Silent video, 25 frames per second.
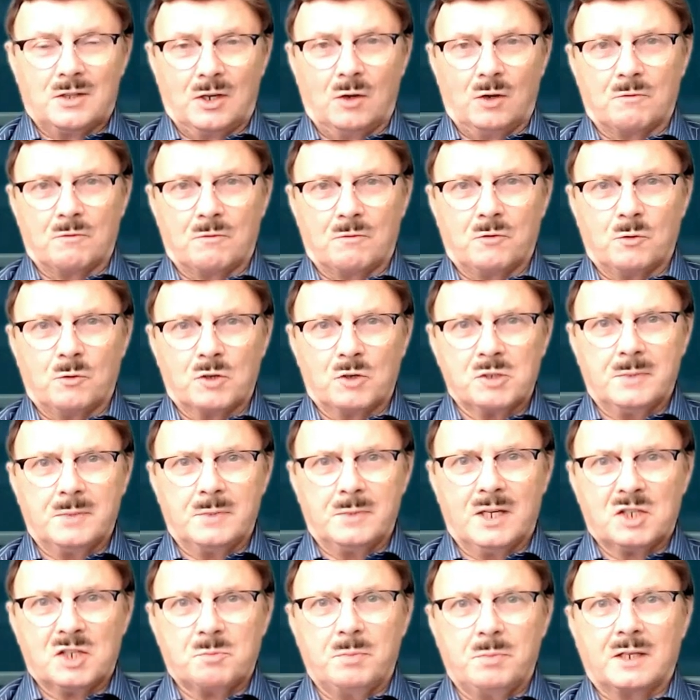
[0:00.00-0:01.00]
law enforcement
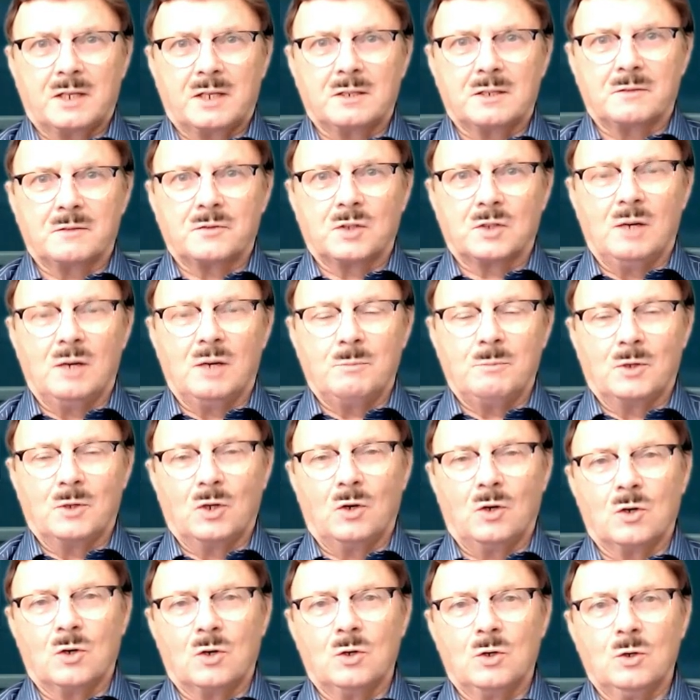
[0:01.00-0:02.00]
aspect of the common
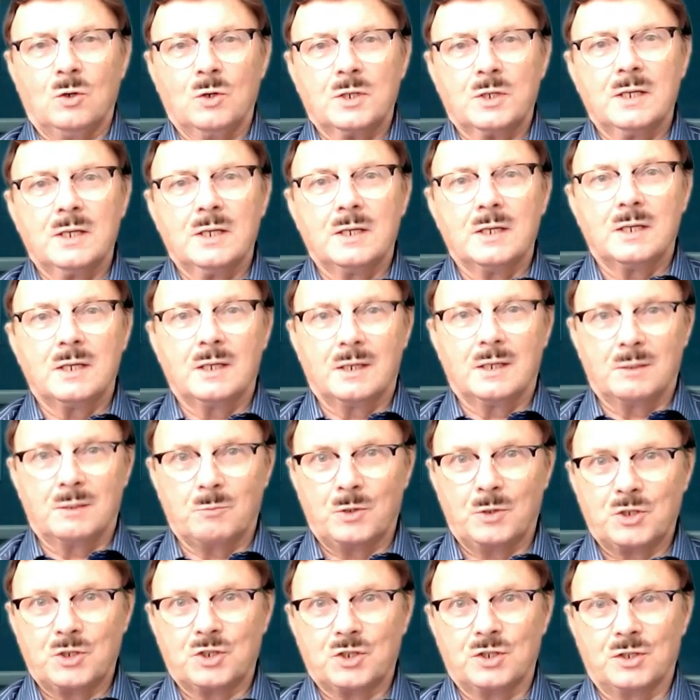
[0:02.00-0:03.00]
law court,
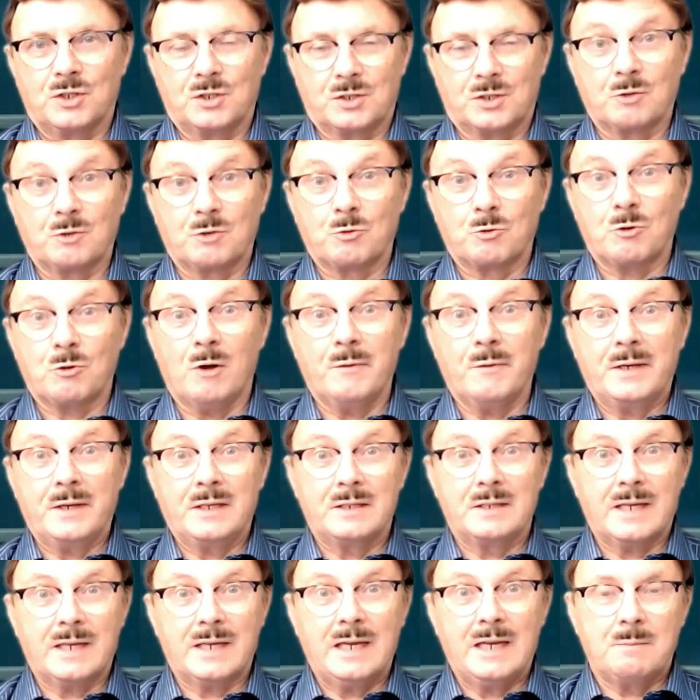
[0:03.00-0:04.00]
which is
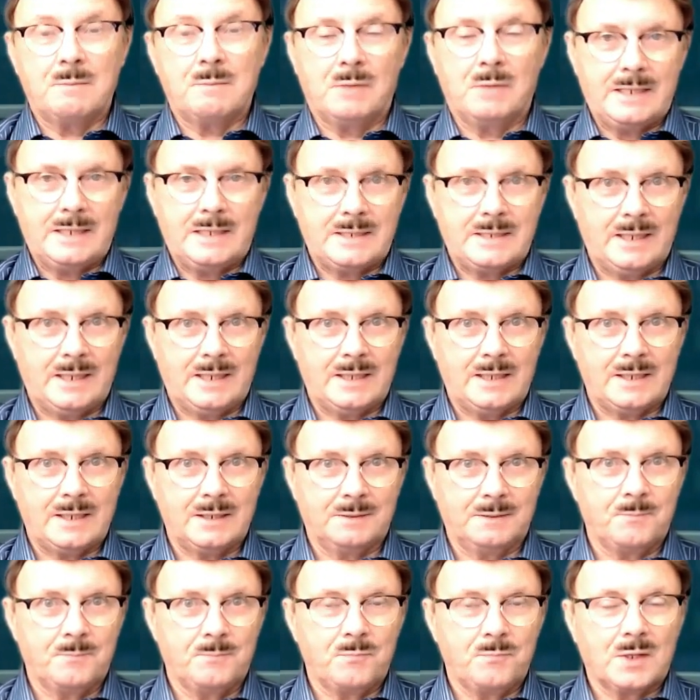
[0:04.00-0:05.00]
growing day by
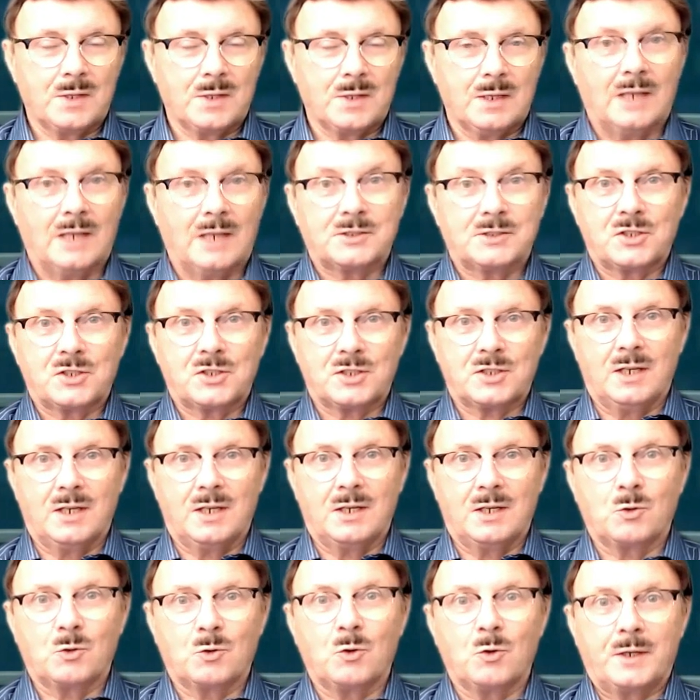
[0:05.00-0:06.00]
day. As I
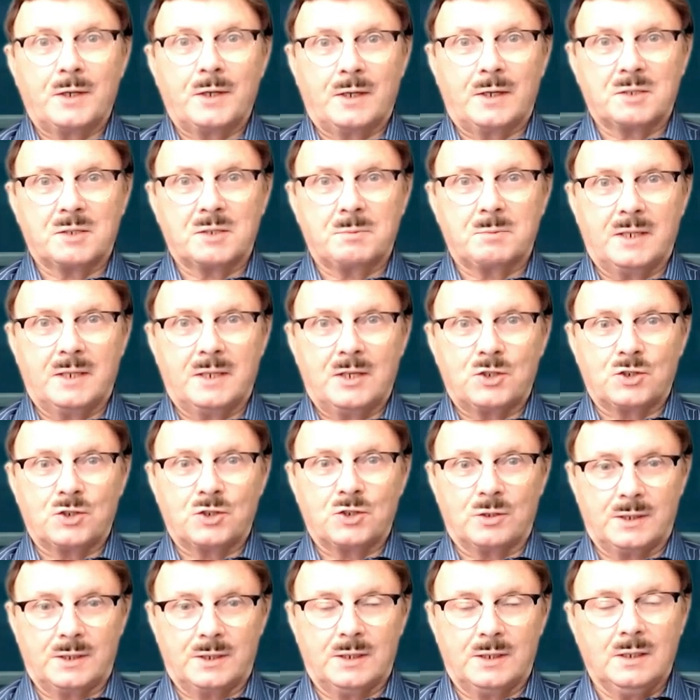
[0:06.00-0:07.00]
say, growing
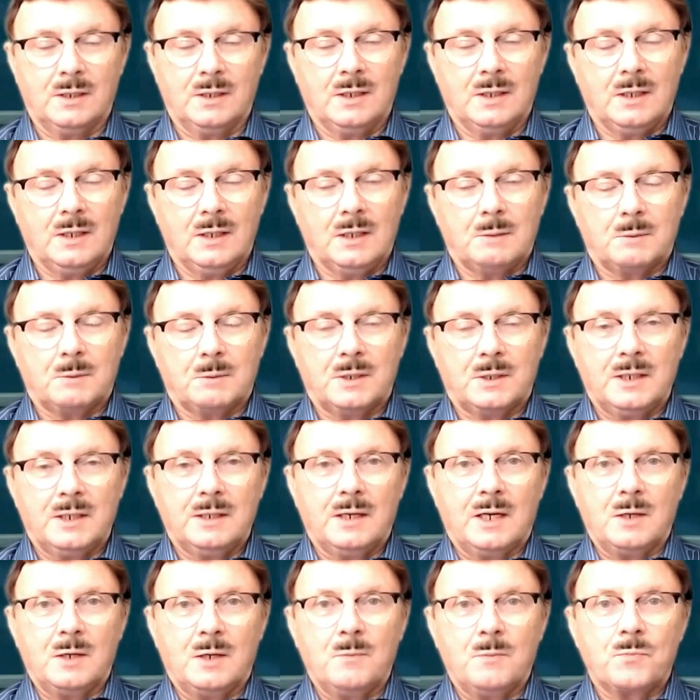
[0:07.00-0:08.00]
exponentially. But
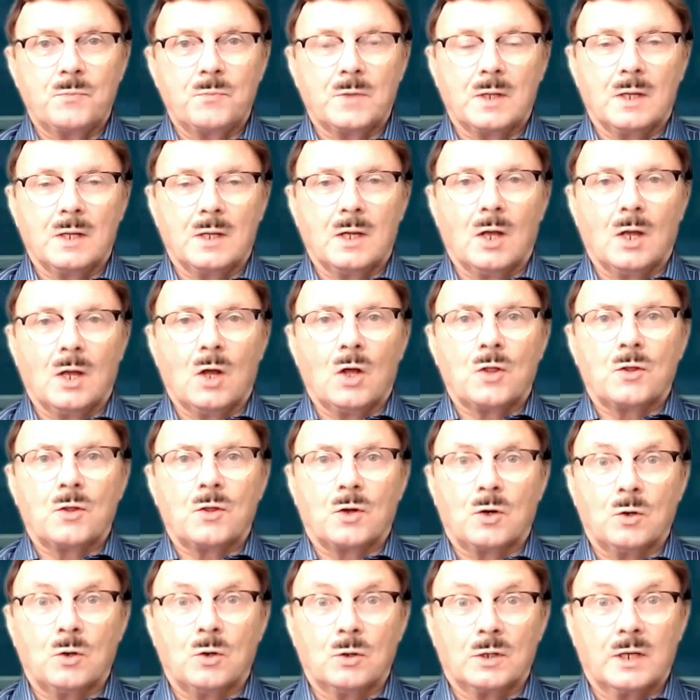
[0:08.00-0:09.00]
anyhow,
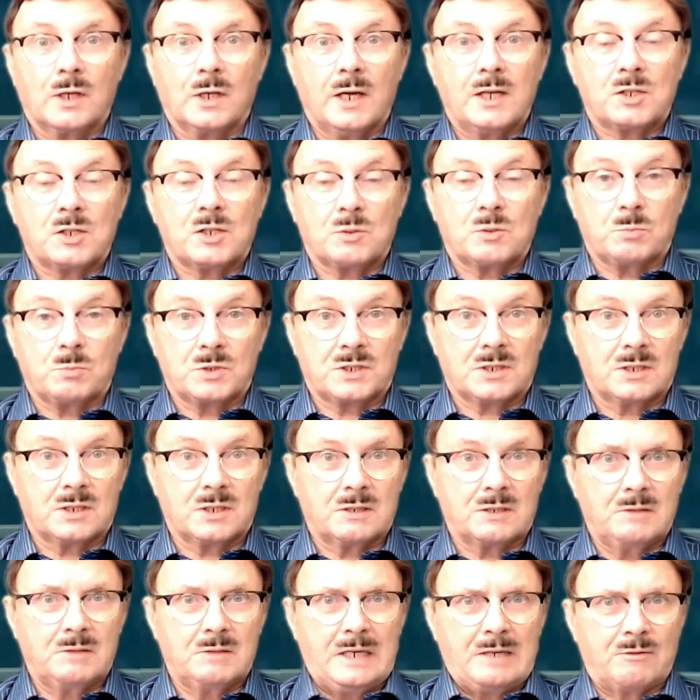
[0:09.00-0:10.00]
the court case was
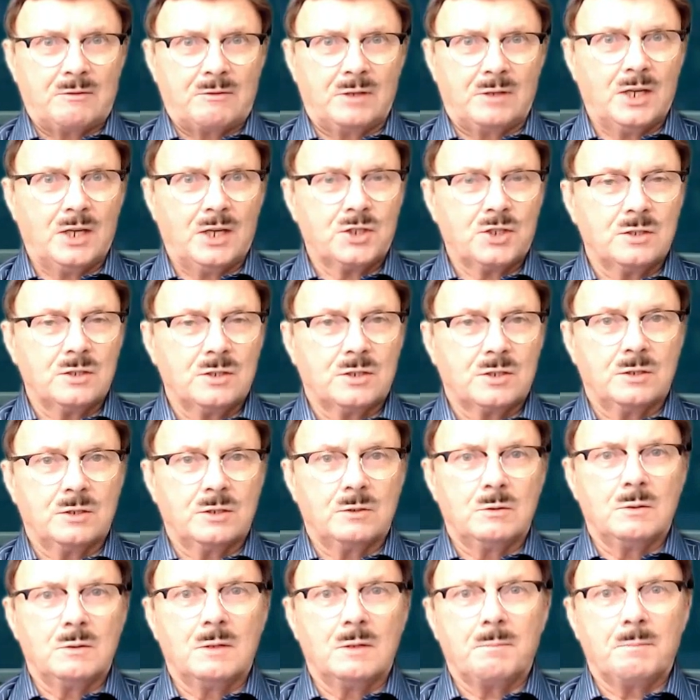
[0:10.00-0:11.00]
in relation
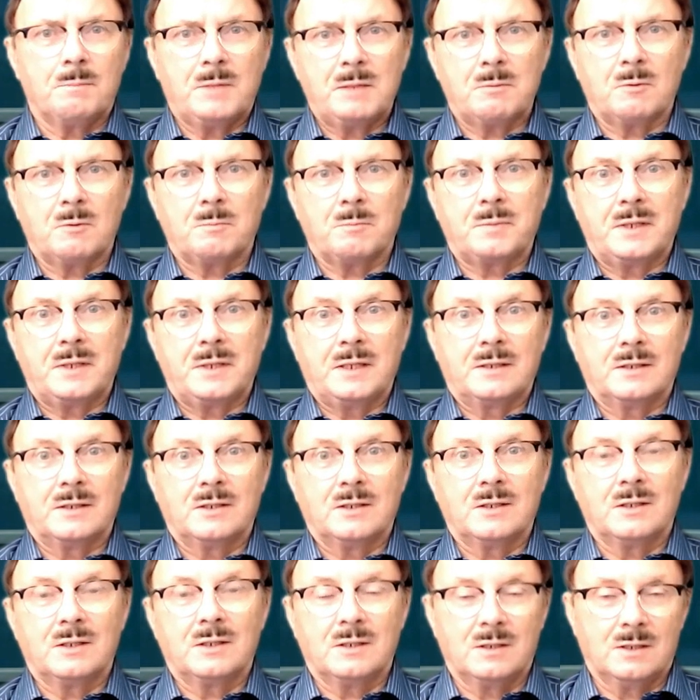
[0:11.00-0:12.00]
to people
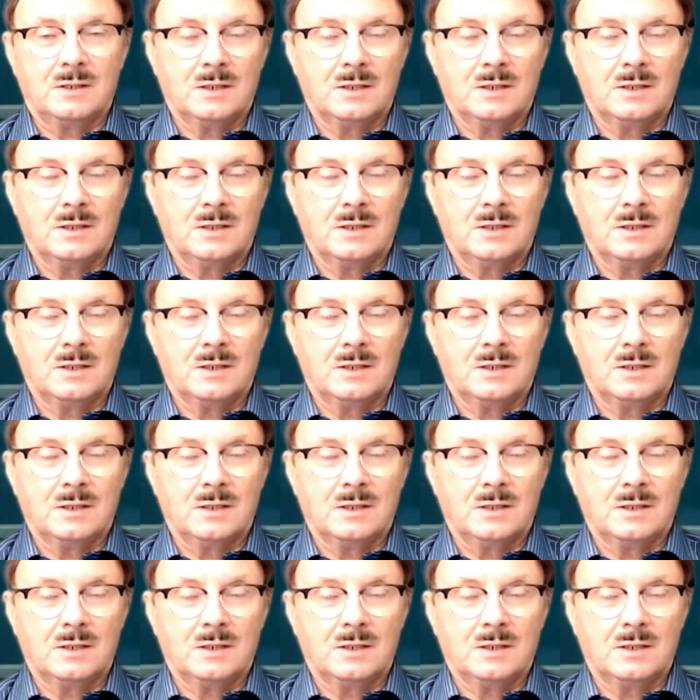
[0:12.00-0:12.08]
being